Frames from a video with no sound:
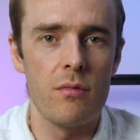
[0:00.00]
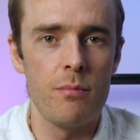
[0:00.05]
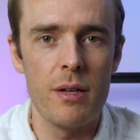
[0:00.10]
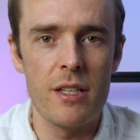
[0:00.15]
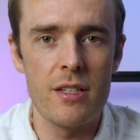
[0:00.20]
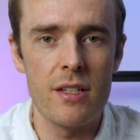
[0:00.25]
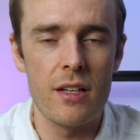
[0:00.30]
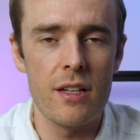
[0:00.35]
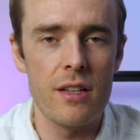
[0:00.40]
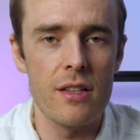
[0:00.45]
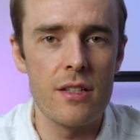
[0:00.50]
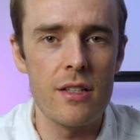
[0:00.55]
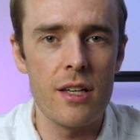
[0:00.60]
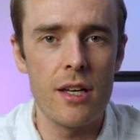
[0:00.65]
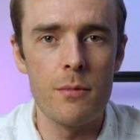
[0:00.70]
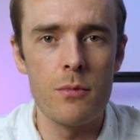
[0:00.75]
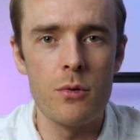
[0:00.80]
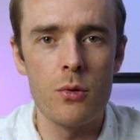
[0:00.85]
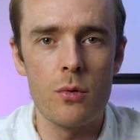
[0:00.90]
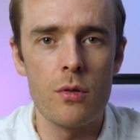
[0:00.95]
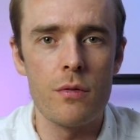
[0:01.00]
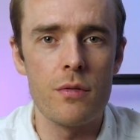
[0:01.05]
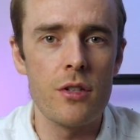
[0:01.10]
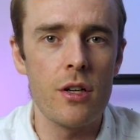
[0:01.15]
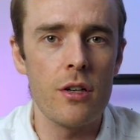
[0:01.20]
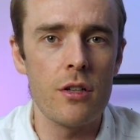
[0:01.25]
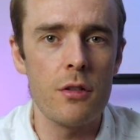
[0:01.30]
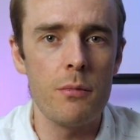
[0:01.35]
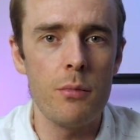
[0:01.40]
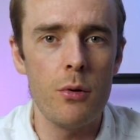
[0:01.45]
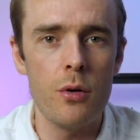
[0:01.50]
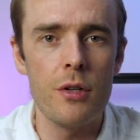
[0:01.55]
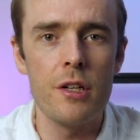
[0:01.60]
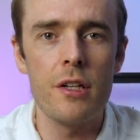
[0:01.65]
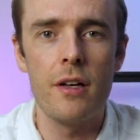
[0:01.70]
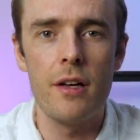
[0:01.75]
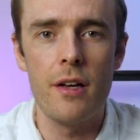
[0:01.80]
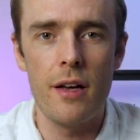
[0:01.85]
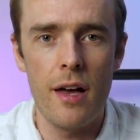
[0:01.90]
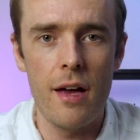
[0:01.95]
basically the same sort of starting point
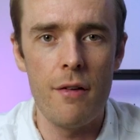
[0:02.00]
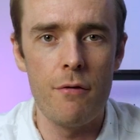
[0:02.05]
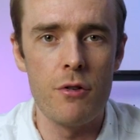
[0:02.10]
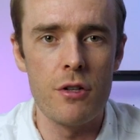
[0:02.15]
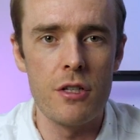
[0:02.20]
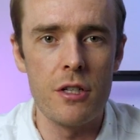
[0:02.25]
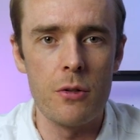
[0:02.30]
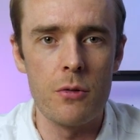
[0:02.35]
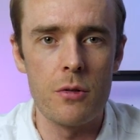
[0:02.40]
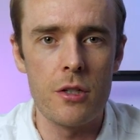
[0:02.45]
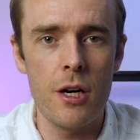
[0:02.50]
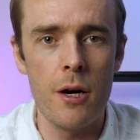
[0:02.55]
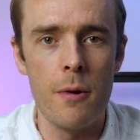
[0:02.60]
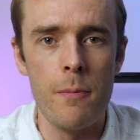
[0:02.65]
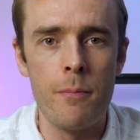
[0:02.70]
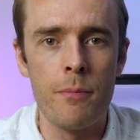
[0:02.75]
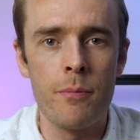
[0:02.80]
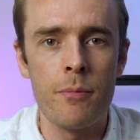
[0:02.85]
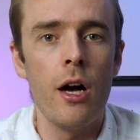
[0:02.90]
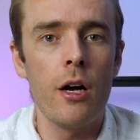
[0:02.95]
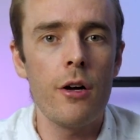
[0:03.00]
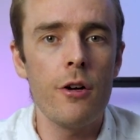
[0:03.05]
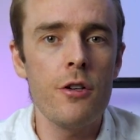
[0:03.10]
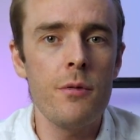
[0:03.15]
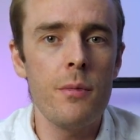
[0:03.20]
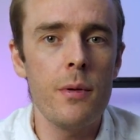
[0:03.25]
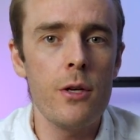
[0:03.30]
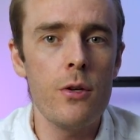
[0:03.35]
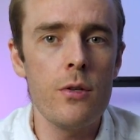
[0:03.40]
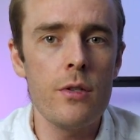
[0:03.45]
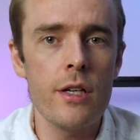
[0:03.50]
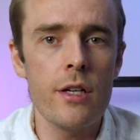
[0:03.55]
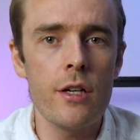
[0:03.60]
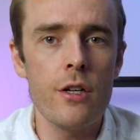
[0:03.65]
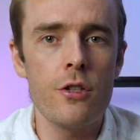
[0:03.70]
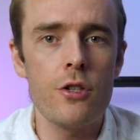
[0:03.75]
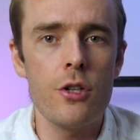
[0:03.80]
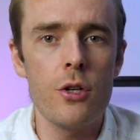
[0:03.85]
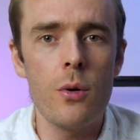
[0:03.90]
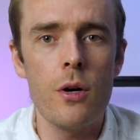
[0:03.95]
every single time. I'm going to be
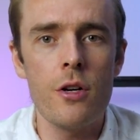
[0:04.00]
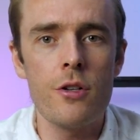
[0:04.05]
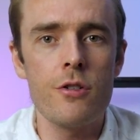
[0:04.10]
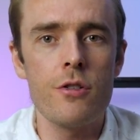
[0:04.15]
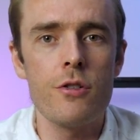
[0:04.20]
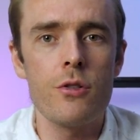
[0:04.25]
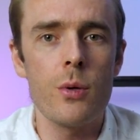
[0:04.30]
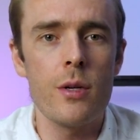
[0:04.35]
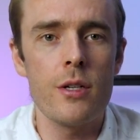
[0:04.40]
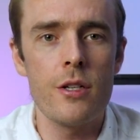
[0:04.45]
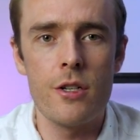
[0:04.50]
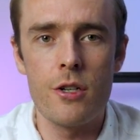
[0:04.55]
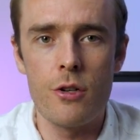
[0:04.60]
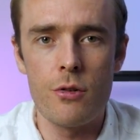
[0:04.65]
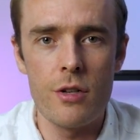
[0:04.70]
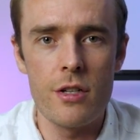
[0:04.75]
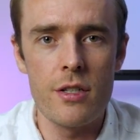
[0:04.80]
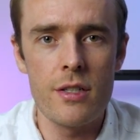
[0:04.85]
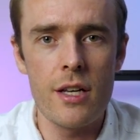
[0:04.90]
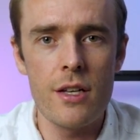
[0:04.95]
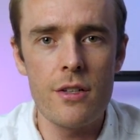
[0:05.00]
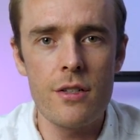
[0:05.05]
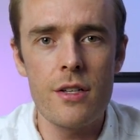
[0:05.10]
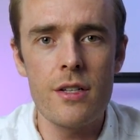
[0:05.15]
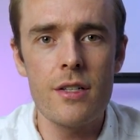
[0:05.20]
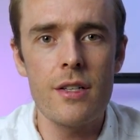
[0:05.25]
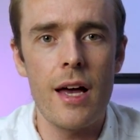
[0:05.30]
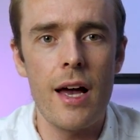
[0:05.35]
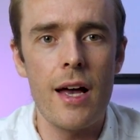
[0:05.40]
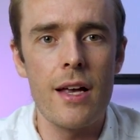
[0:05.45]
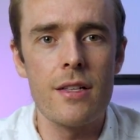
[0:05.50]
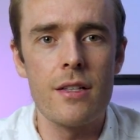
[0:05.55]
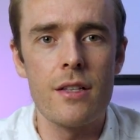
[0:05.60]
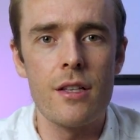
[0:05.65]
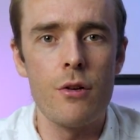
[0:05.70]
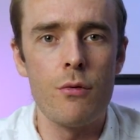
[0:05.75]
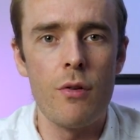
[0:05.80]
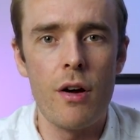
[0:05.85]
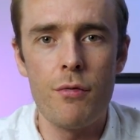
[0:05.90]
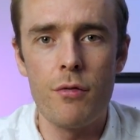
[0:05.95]
using 220 degrees Celsius as
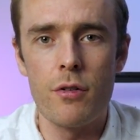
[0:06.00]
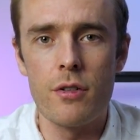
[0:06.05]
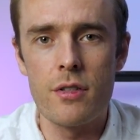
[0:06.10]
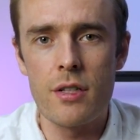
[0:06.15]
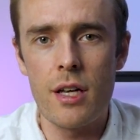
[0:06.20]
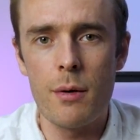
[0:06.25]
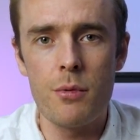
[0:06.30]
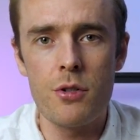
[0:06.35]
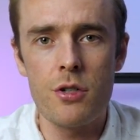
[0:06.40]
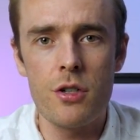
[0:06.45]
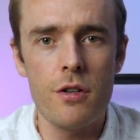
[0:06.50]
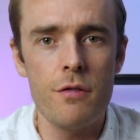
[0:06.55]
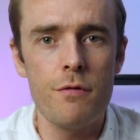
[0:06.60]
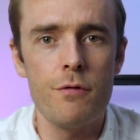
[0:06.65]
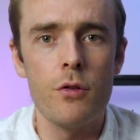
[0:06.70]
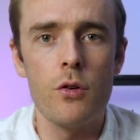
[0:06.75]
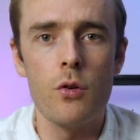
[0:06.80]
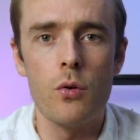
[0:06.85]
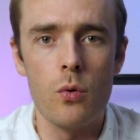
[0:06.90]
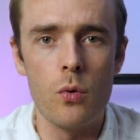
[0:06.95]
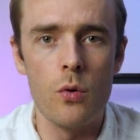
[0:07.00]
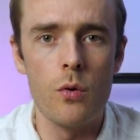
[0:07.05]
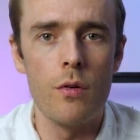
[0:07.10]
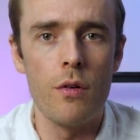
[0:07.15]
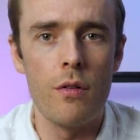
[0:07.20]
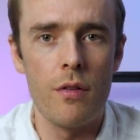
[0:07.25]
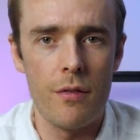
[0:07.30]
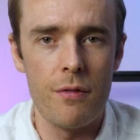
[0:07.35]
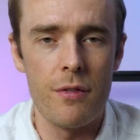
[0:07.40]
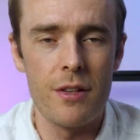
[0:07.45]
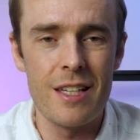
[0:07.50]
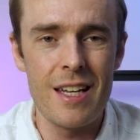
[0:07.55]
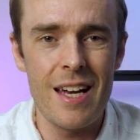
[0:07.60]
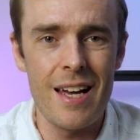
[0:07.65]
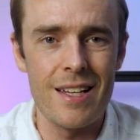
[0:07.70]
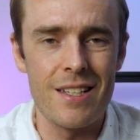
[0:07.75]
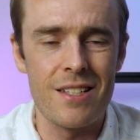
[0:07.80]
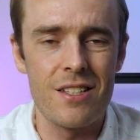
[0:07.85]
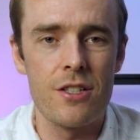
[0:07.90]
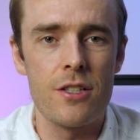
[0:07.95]
the reference temperature for all of the
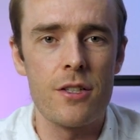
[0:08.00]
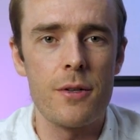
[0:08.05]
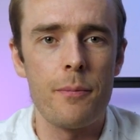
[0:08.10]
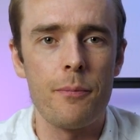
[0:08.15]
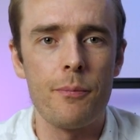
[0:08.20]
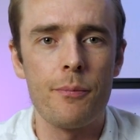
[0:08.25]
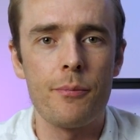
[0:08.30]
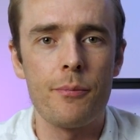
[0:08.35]
tests.